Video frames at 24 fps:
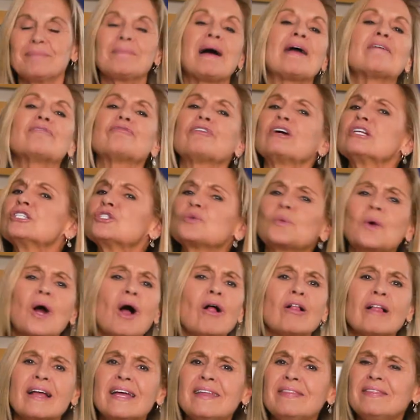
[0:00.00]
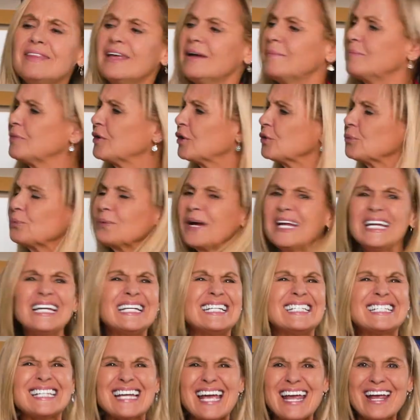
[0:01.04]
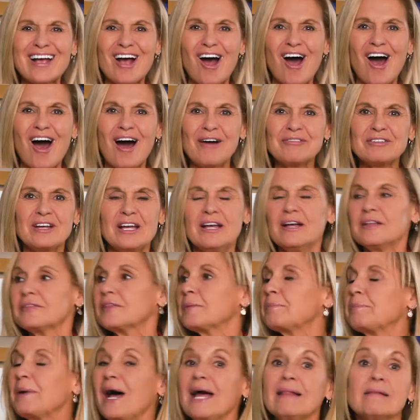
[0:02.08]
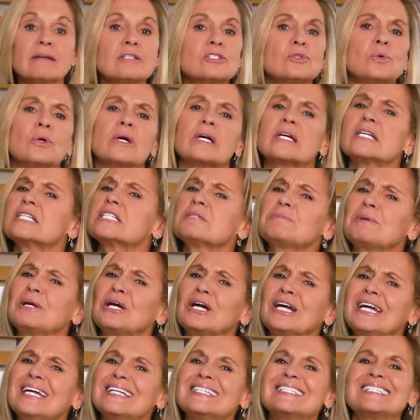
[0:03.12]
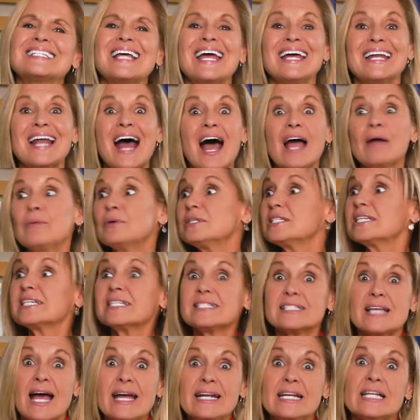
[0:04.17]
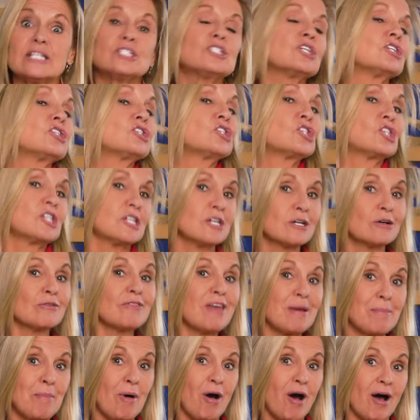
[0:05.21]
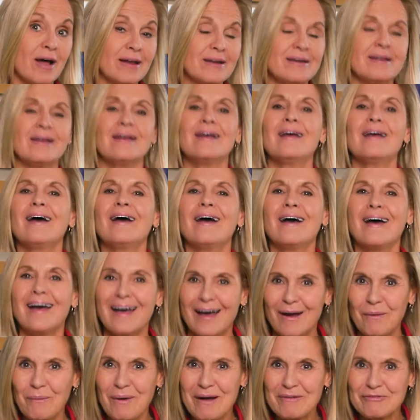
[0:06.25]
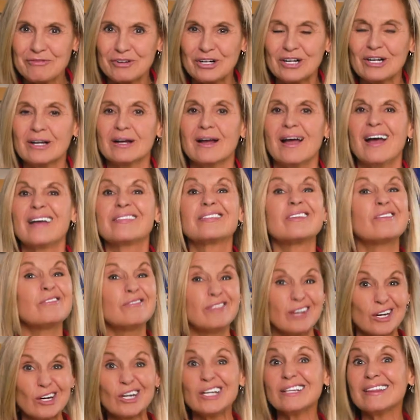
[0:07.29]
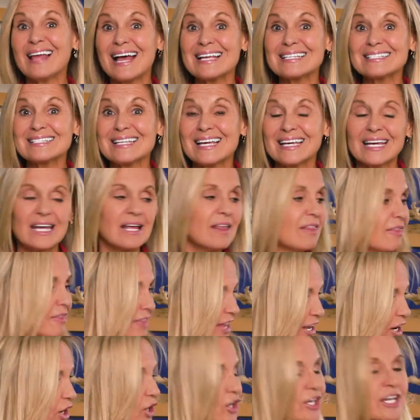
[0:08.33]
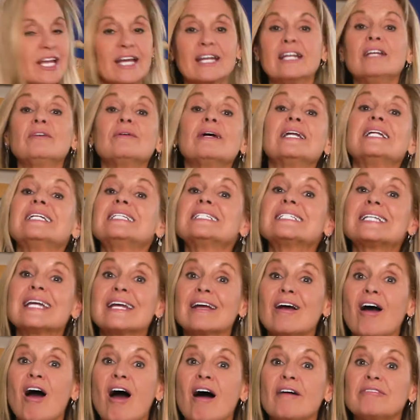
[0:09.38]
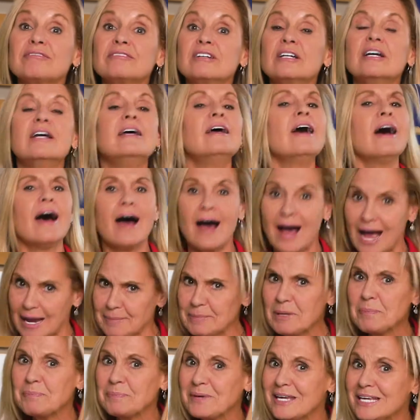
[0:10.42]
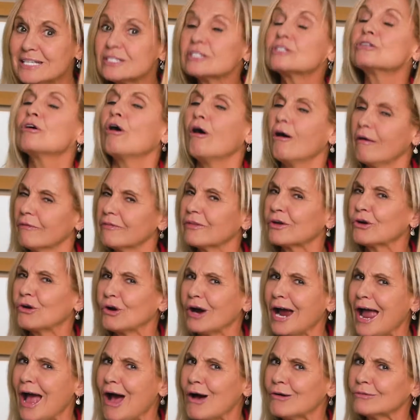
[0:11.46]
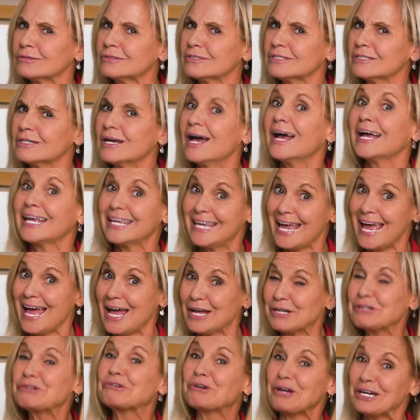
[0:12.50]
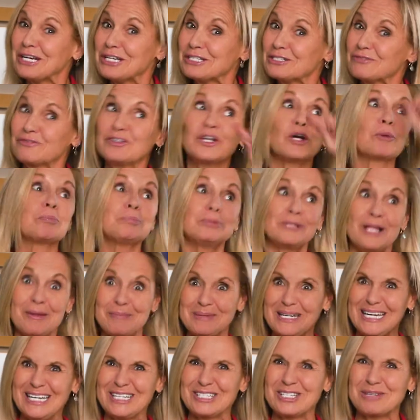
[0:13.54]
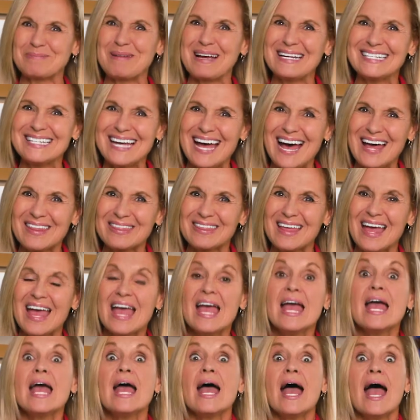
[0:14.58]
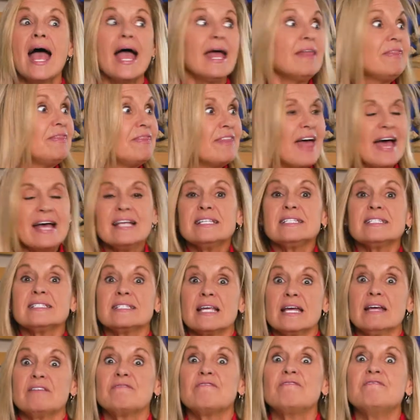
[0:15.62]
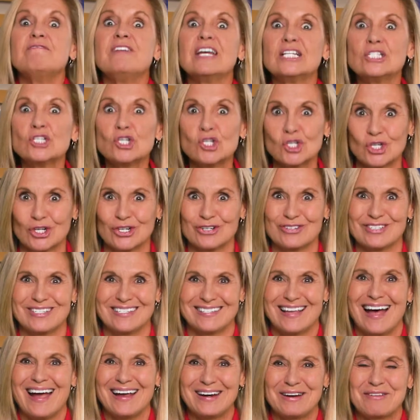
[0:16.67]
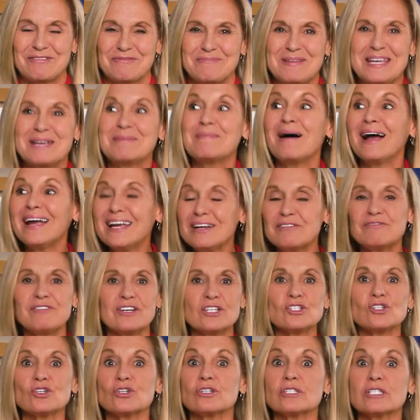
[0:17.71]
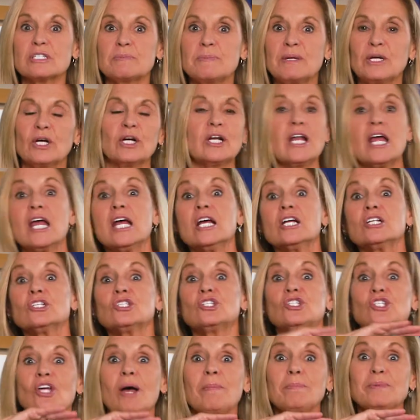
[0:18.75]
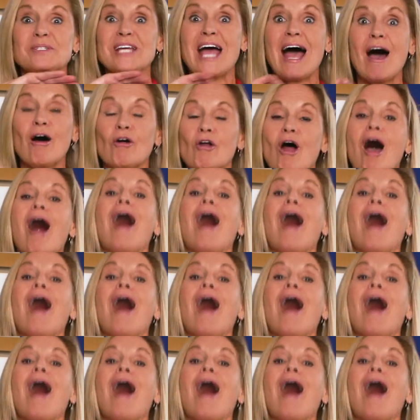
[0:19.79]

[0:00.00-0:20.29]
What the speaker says: My friends were all in them. They're ready to take off. The pilots were experienced, and I was excited to cheer them on. However, at the very last second, they are getting ready to take off. I'm at peace on the ground. Again, greatest fear, plummeting to my death. And this adventure side of me, my adventurous spirit, jumped out.